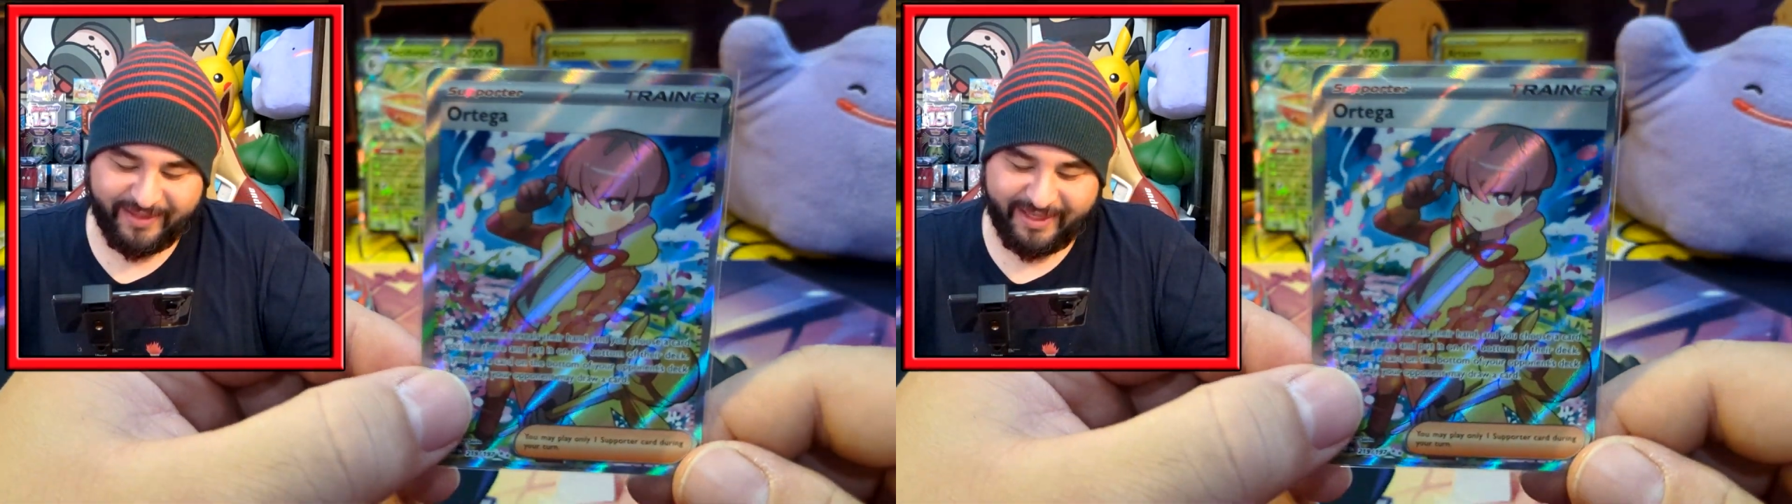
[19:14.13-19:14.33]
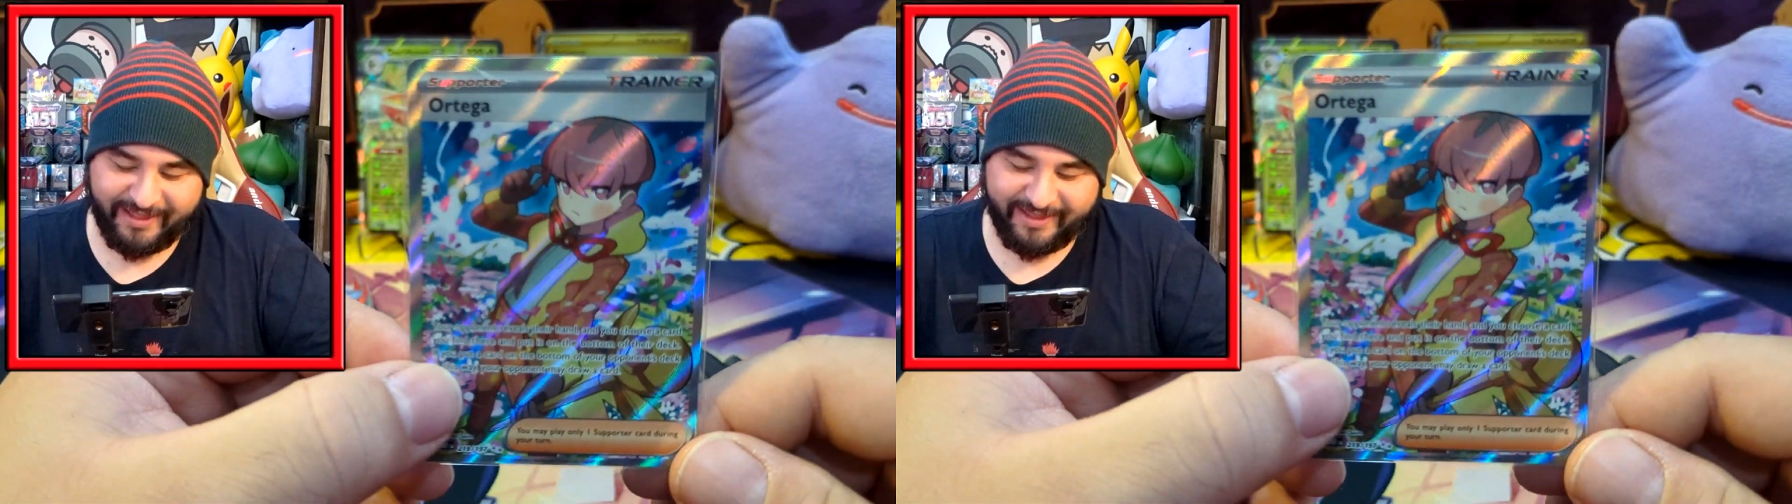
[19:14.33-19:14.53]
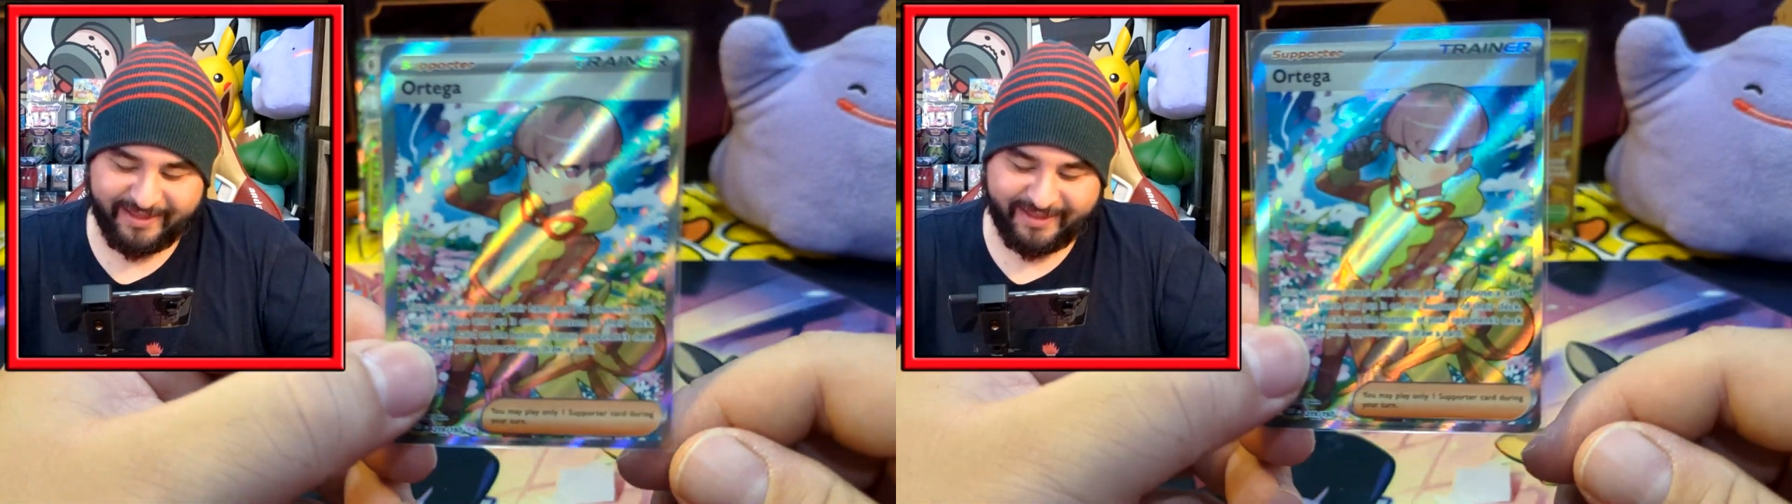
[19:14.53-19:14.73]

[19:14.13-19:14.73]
exit